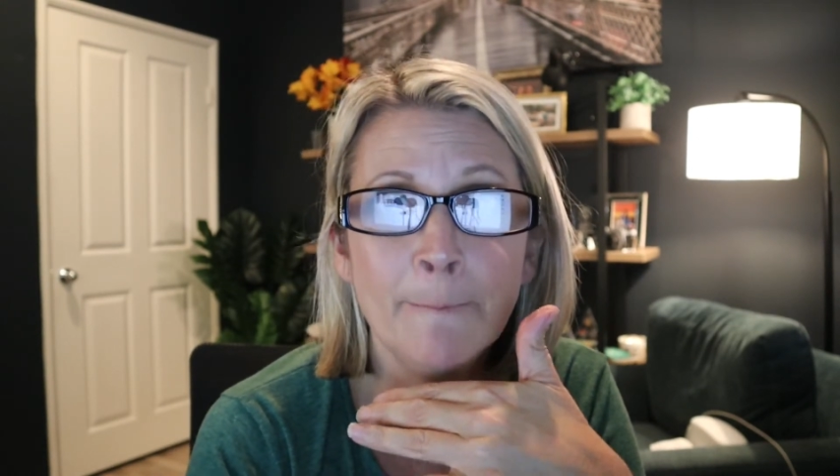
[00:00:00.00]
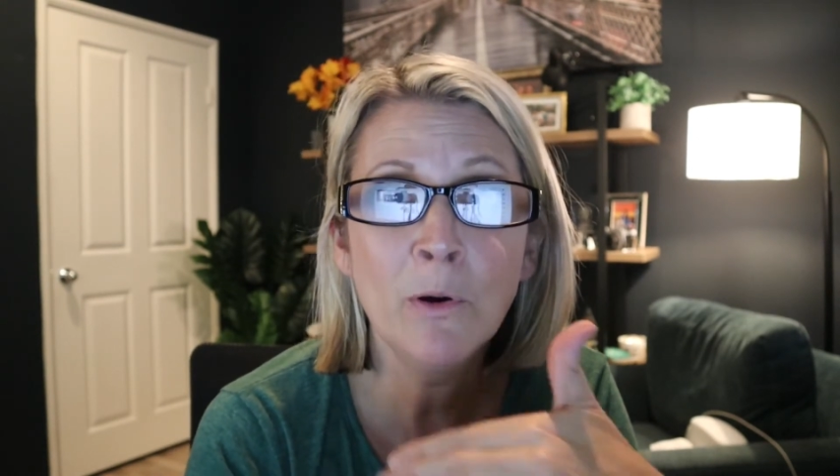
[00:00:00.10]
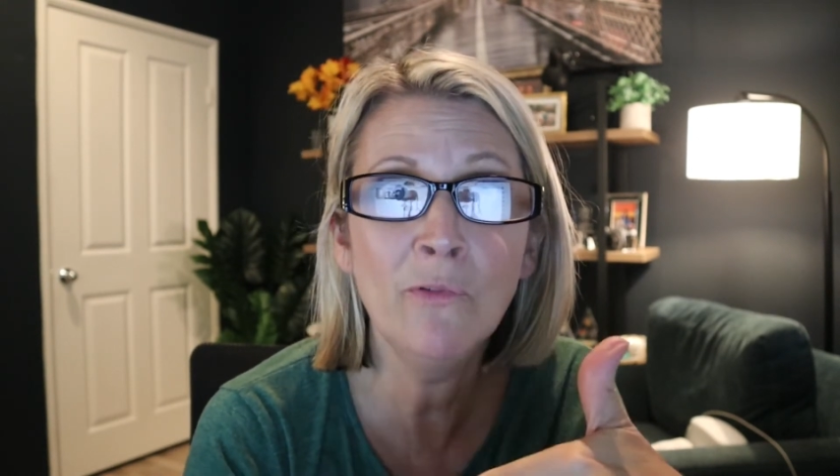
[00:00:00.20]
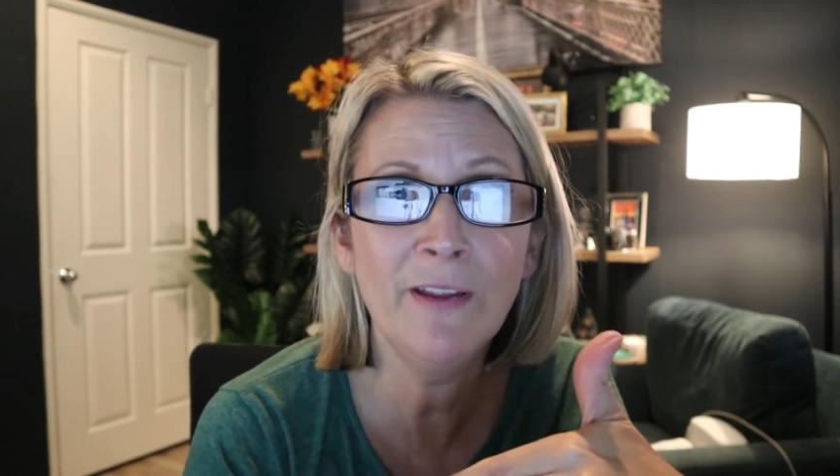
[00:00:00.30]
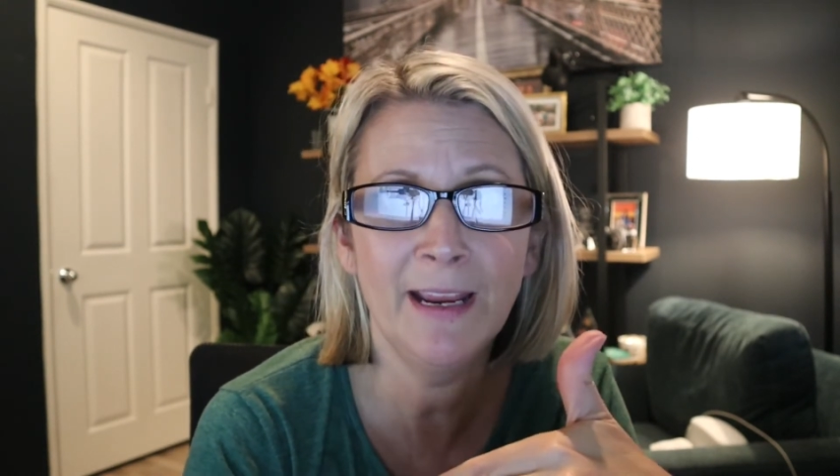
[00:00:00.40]

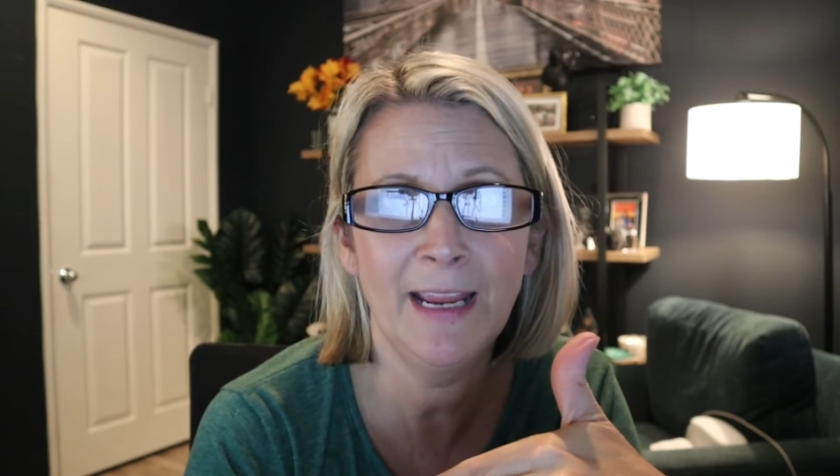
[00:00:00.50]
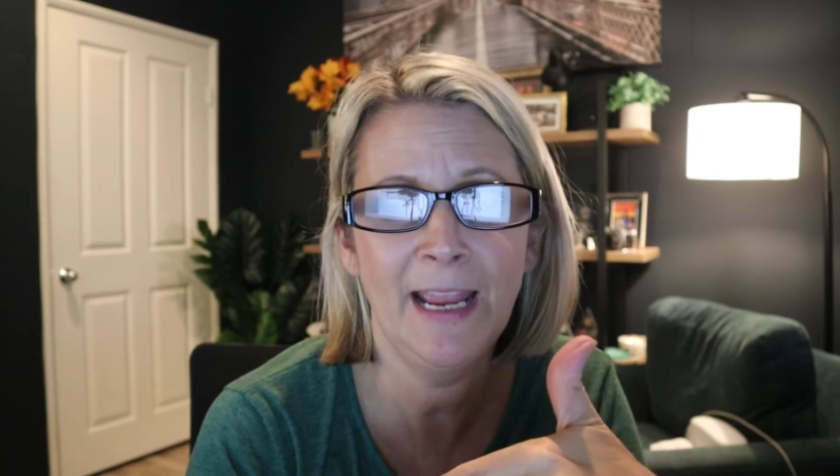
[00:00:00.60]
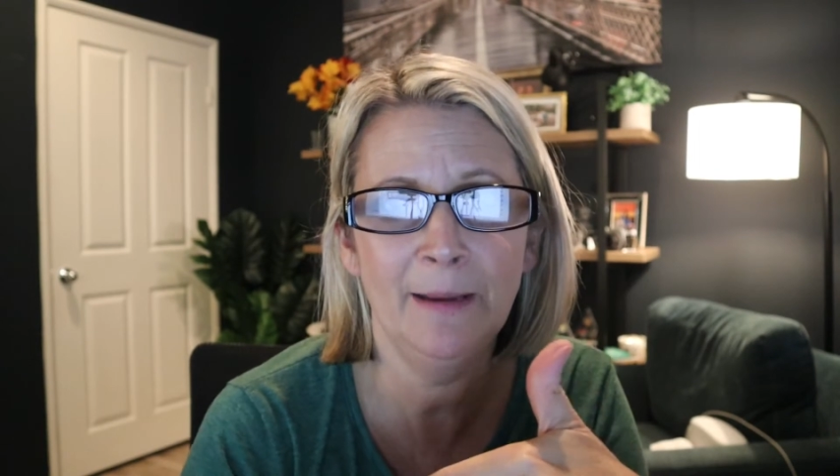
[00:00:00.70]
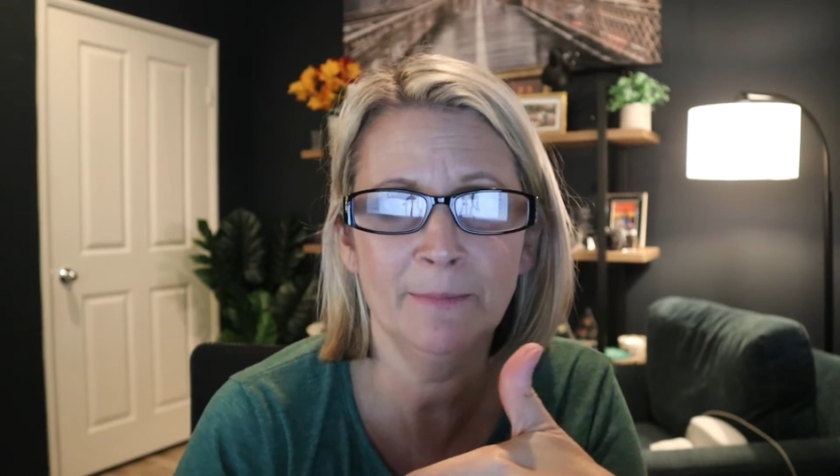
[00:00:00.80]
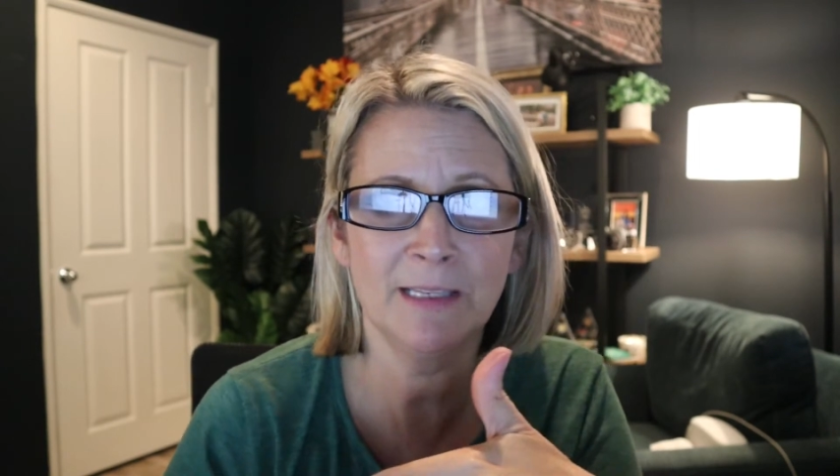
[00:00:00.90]
moving
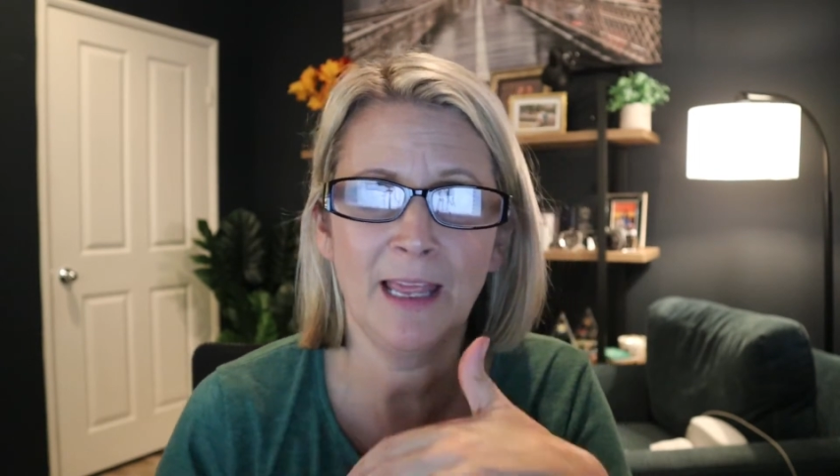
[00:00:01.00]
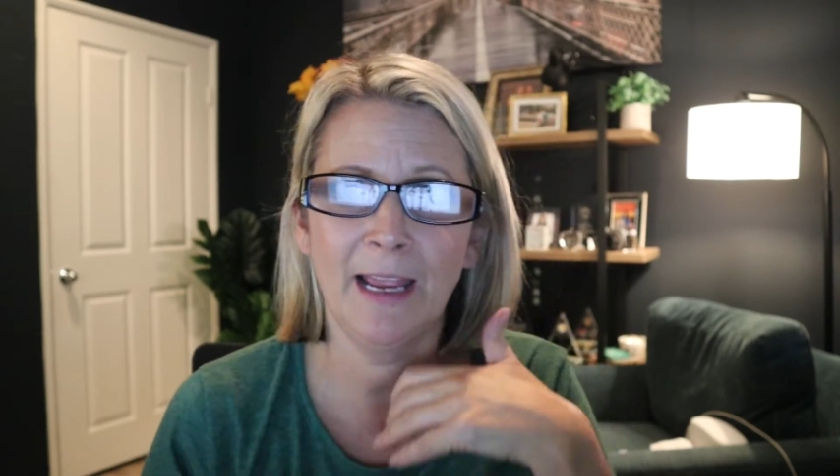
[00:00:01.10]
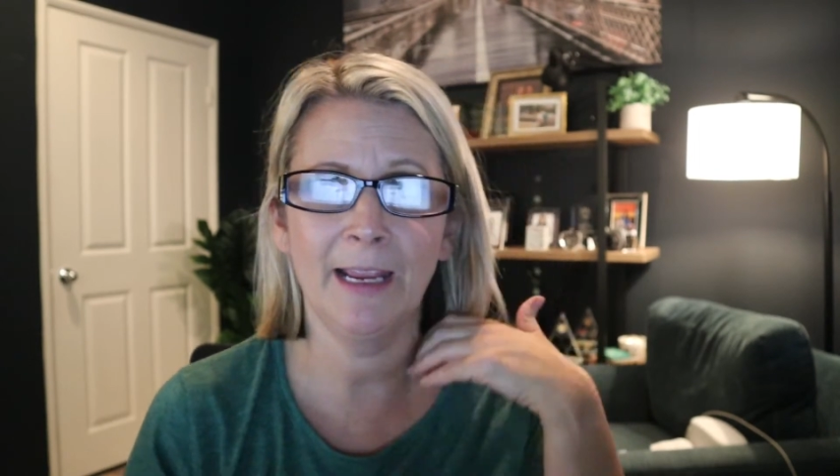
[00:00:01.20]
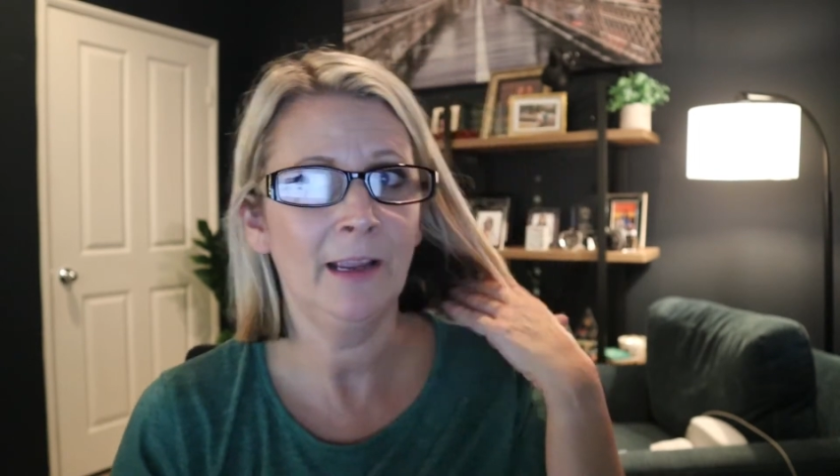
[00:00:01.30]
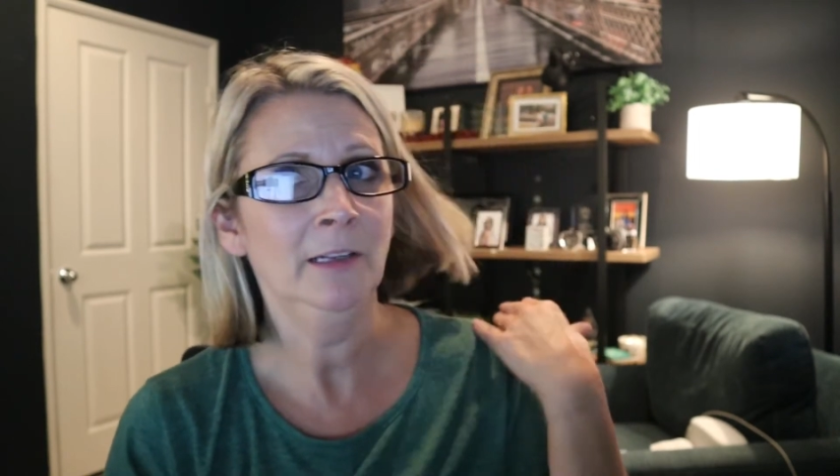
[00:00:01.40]
games
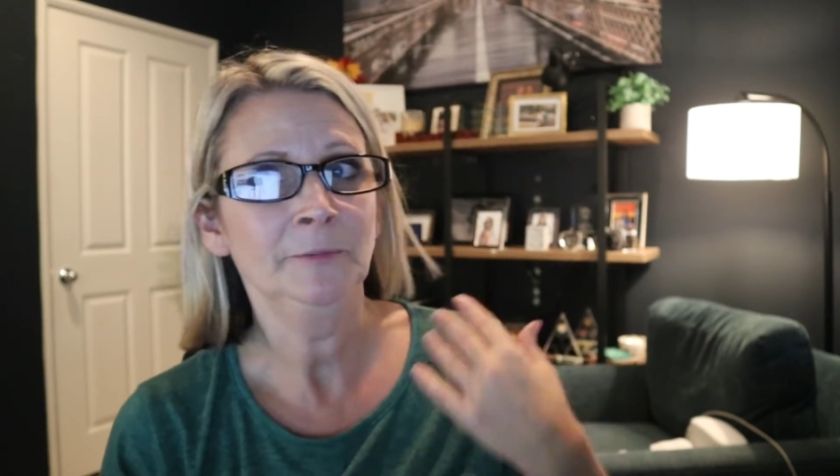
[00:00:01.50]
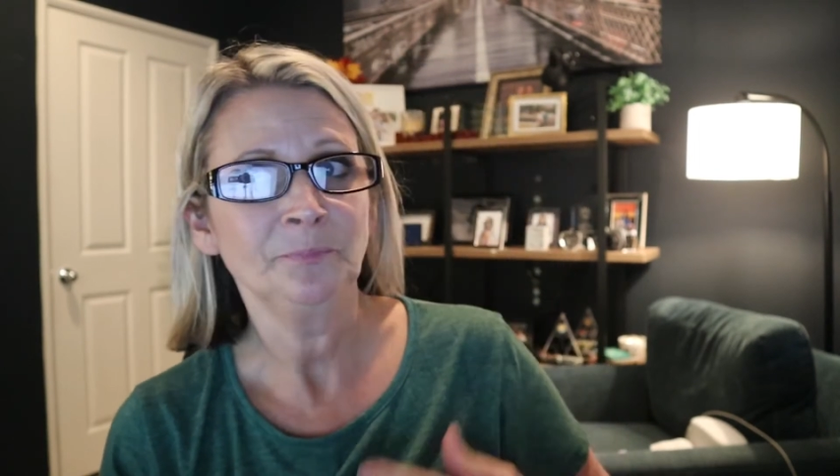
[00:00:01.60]
like